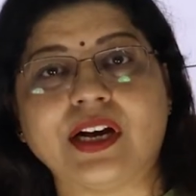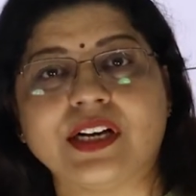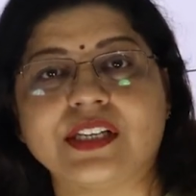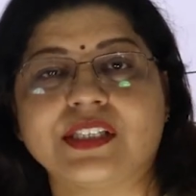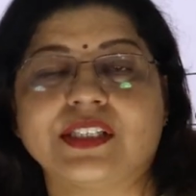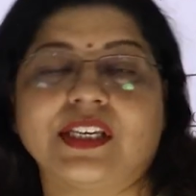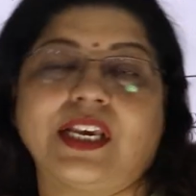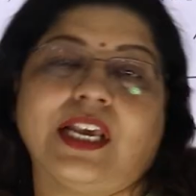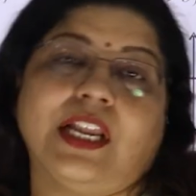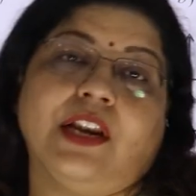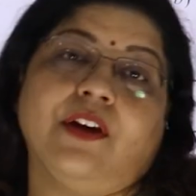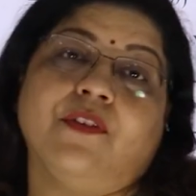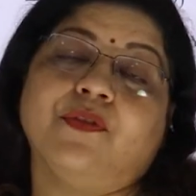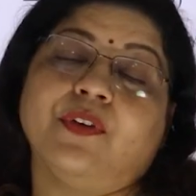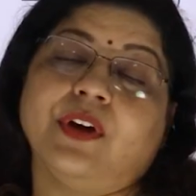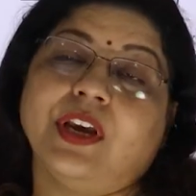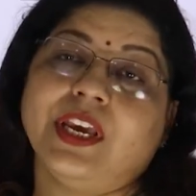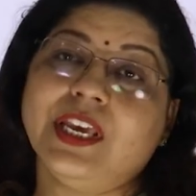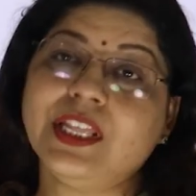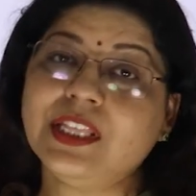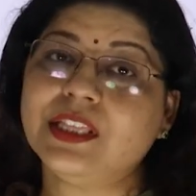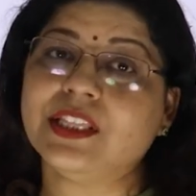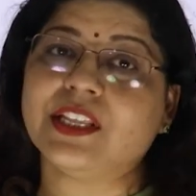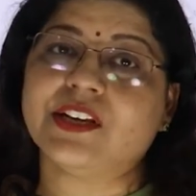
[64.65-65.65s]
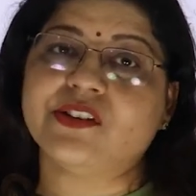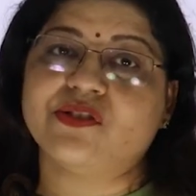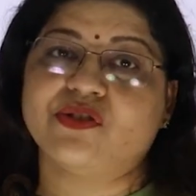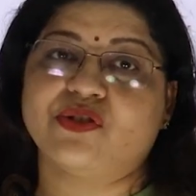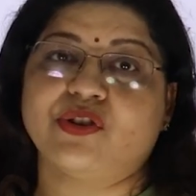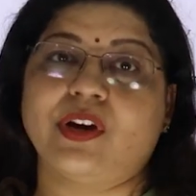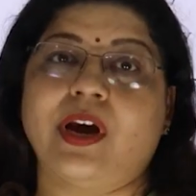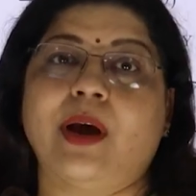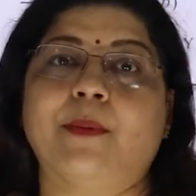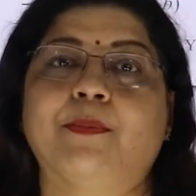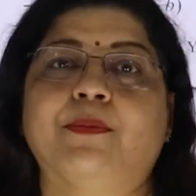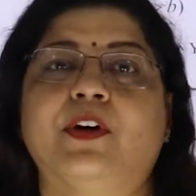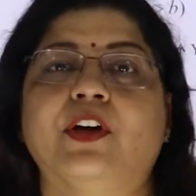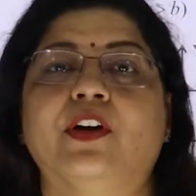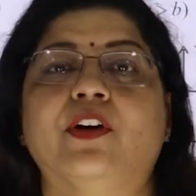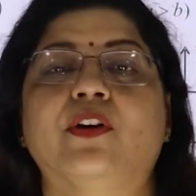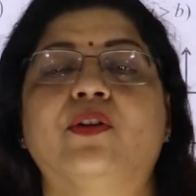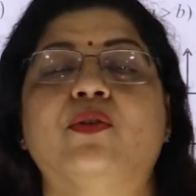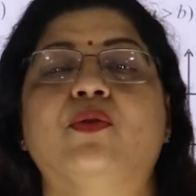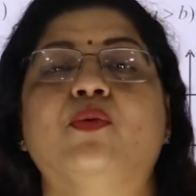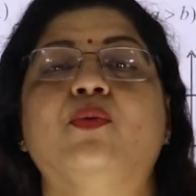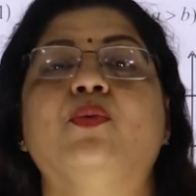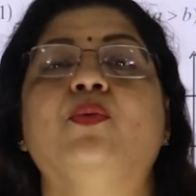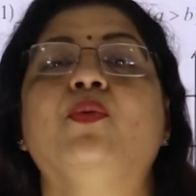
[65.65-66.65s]
ourselves in this
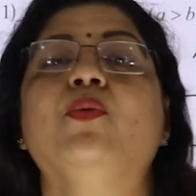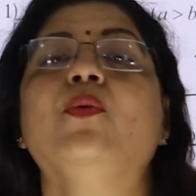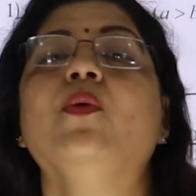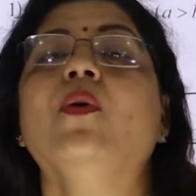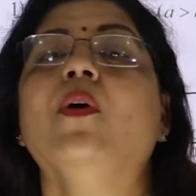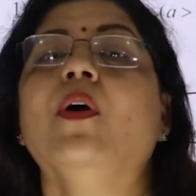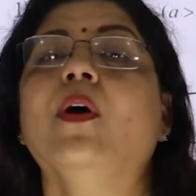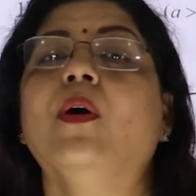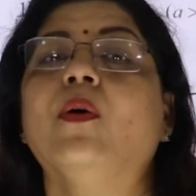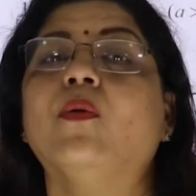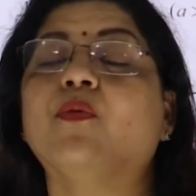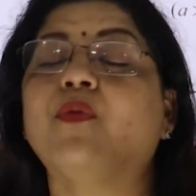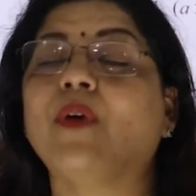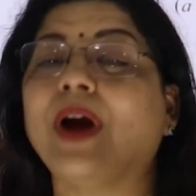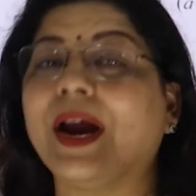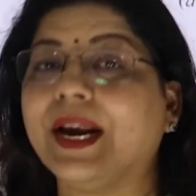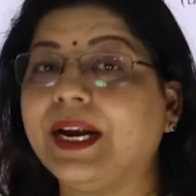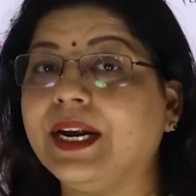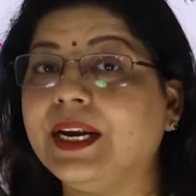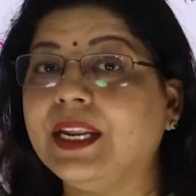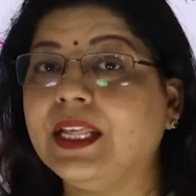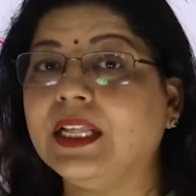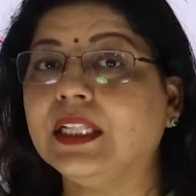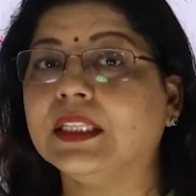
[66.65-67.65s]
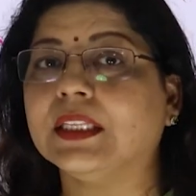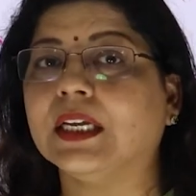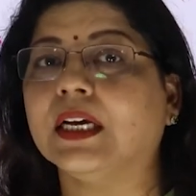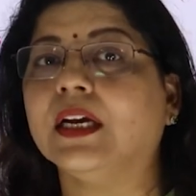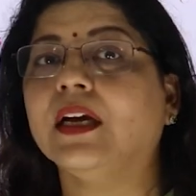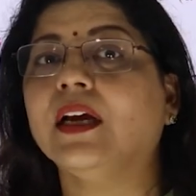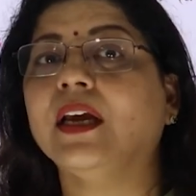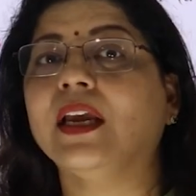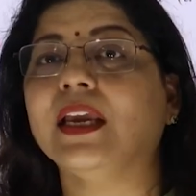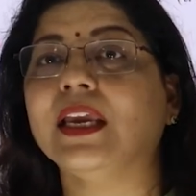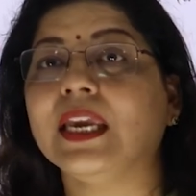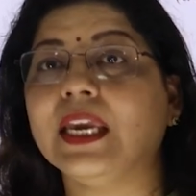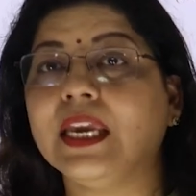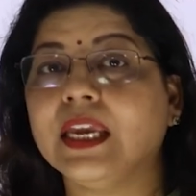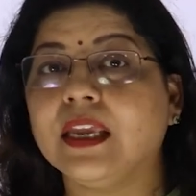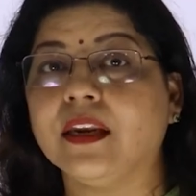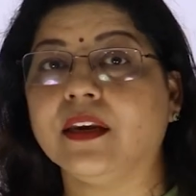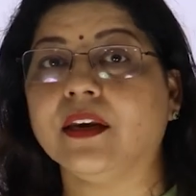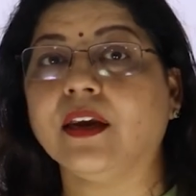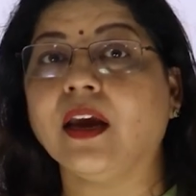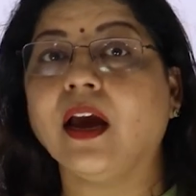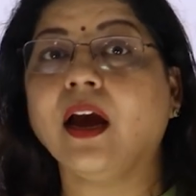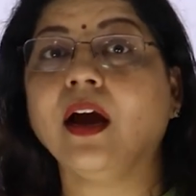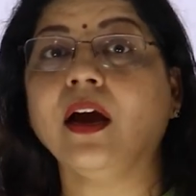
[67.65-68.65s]
chapter to finding the
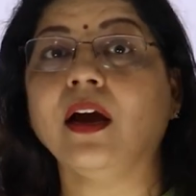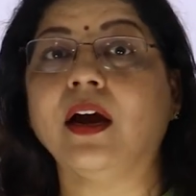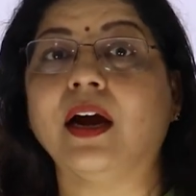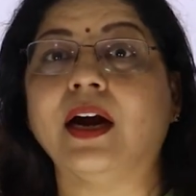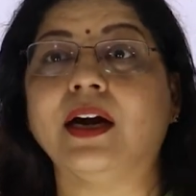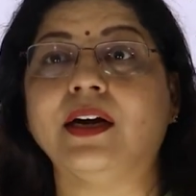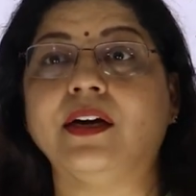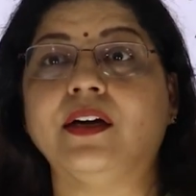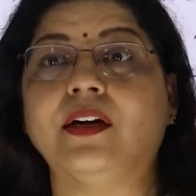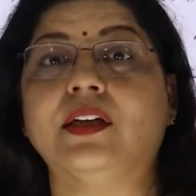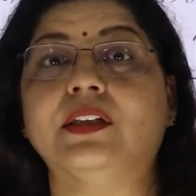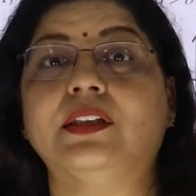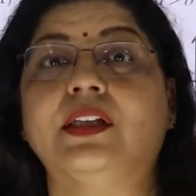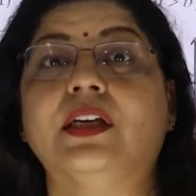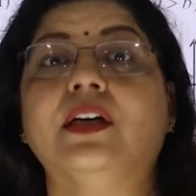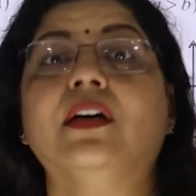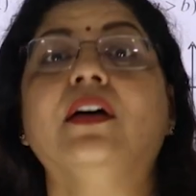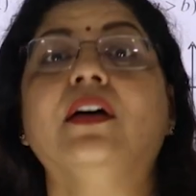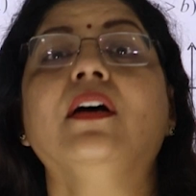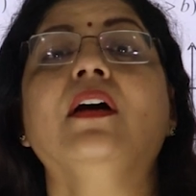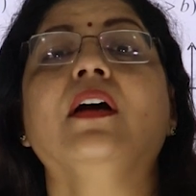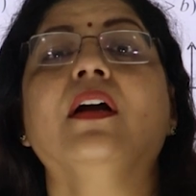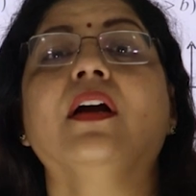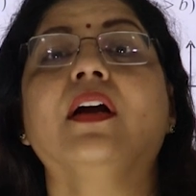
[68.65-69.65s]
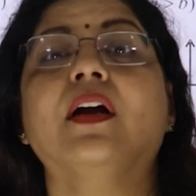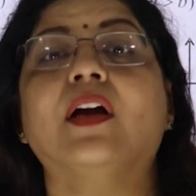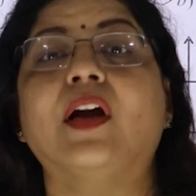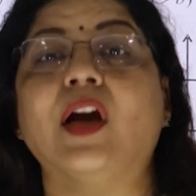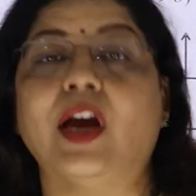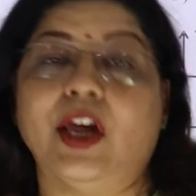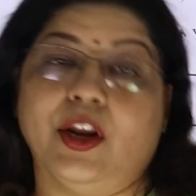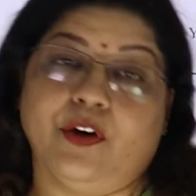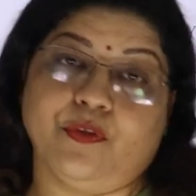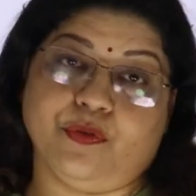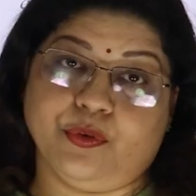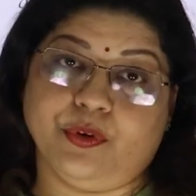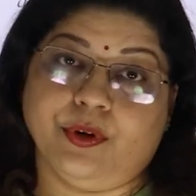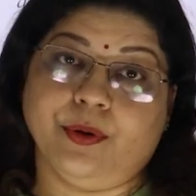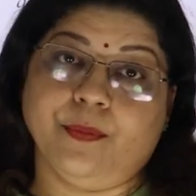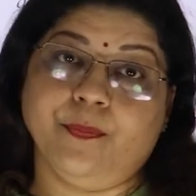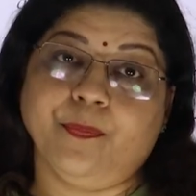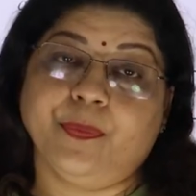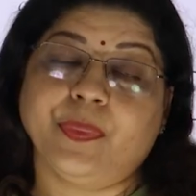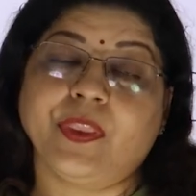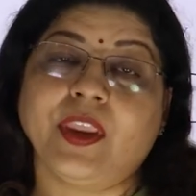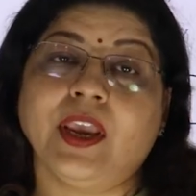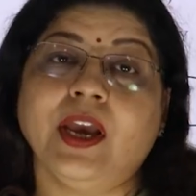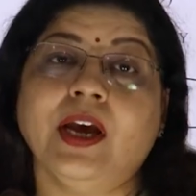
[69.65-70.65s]
area under the curve.
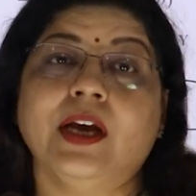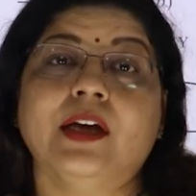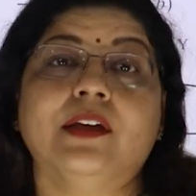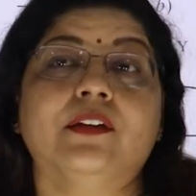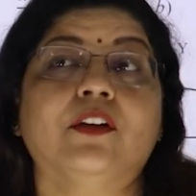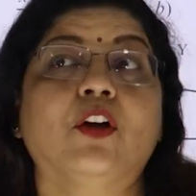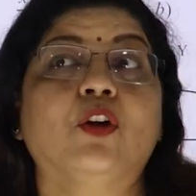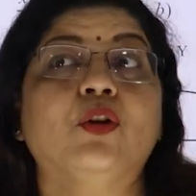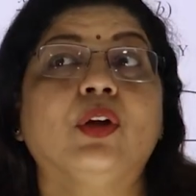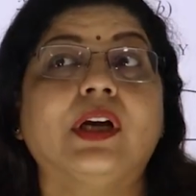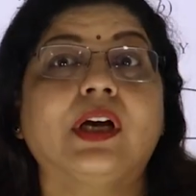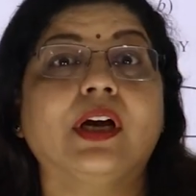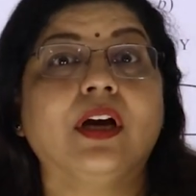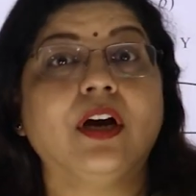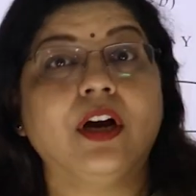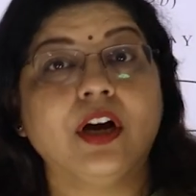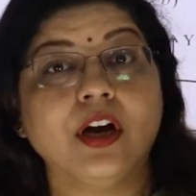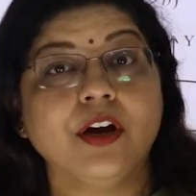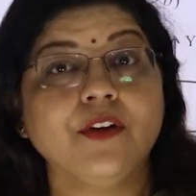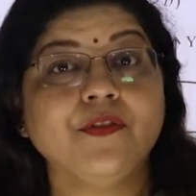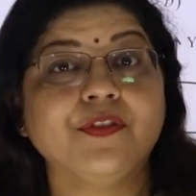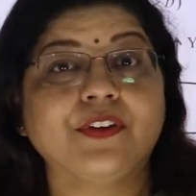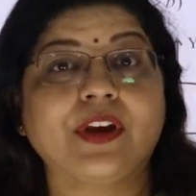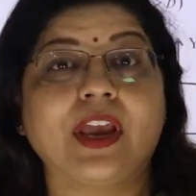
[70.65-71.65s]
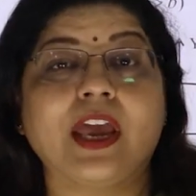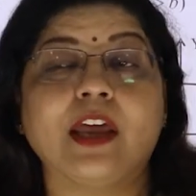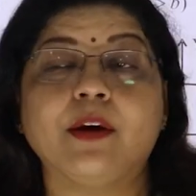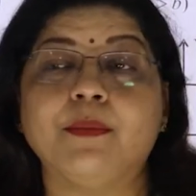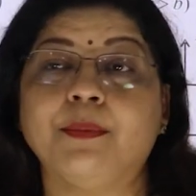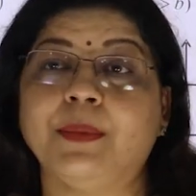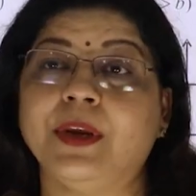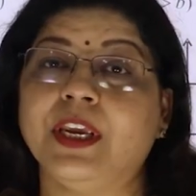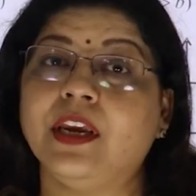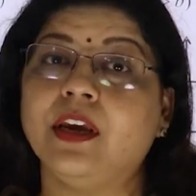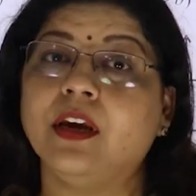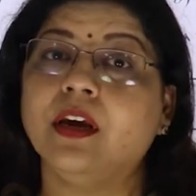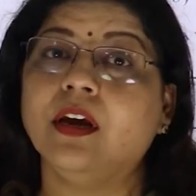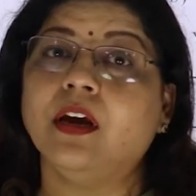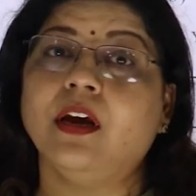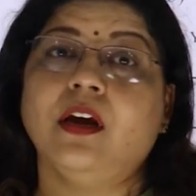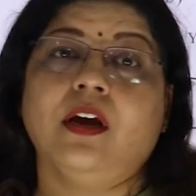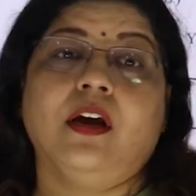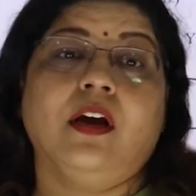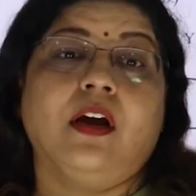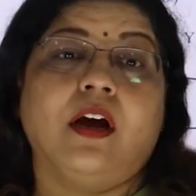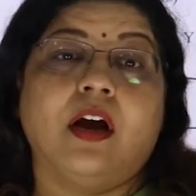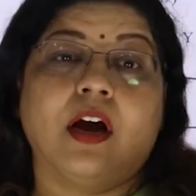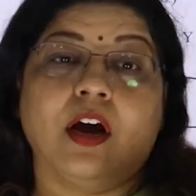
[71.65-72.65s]
Now, the curve can be
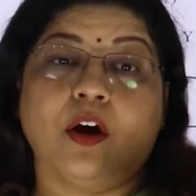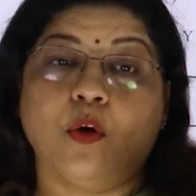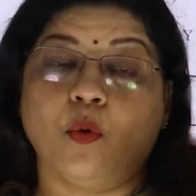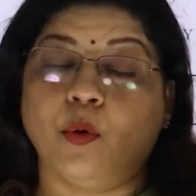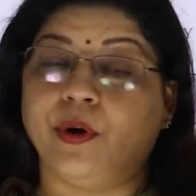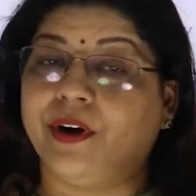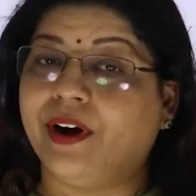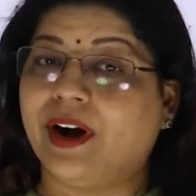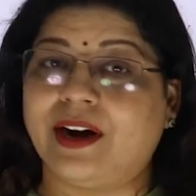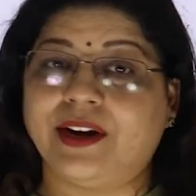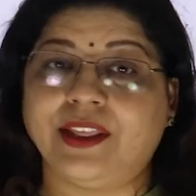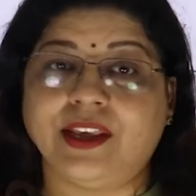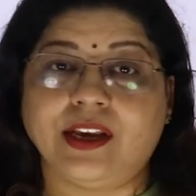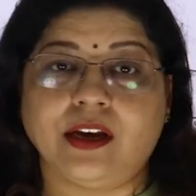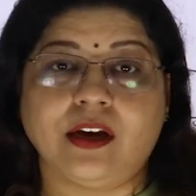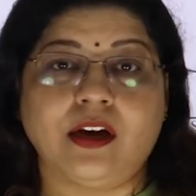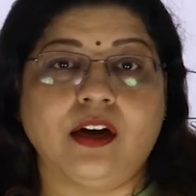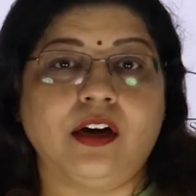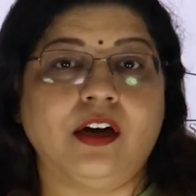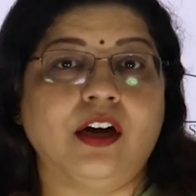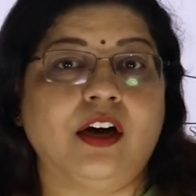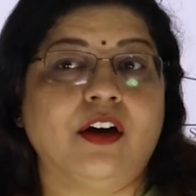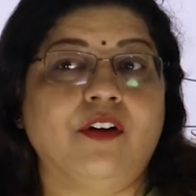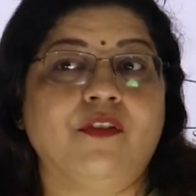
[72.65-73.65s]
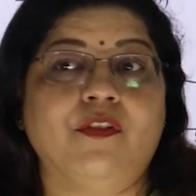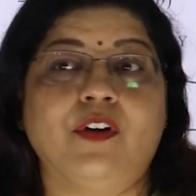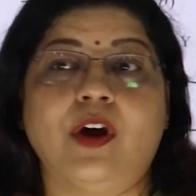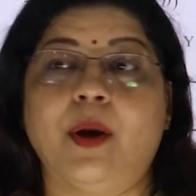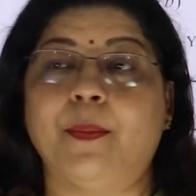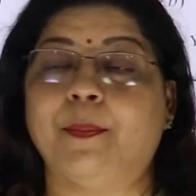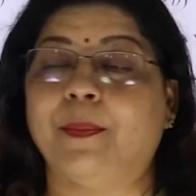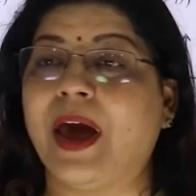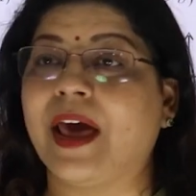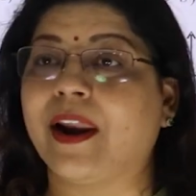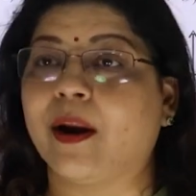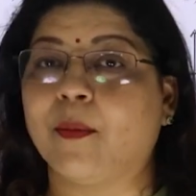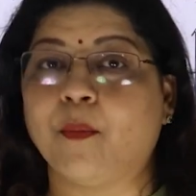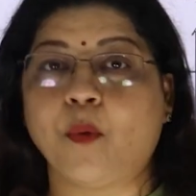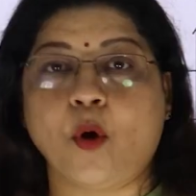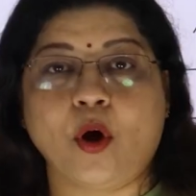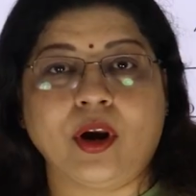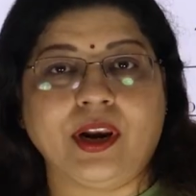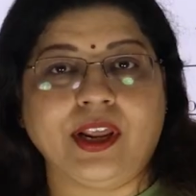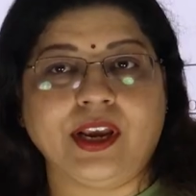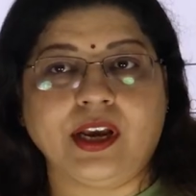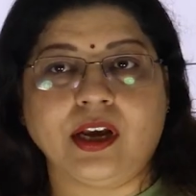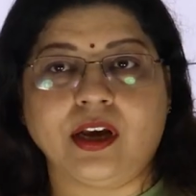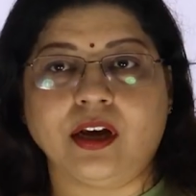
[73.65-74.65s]
a quadratic curve, a
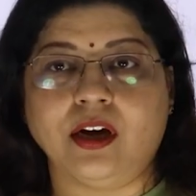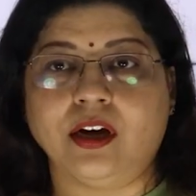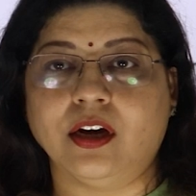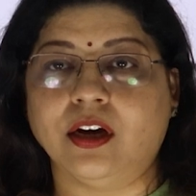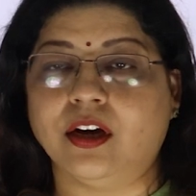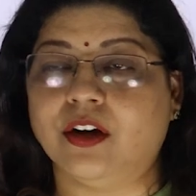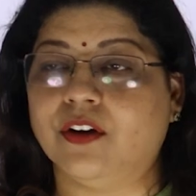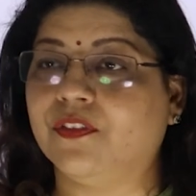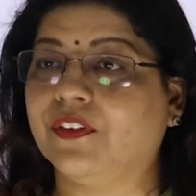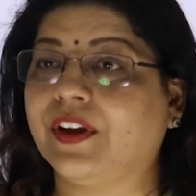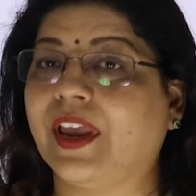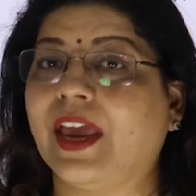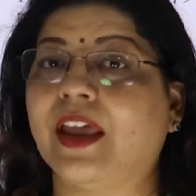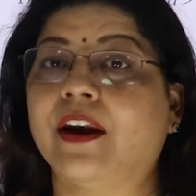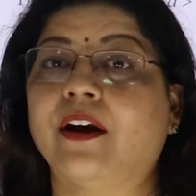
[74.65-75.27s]
parabolic curve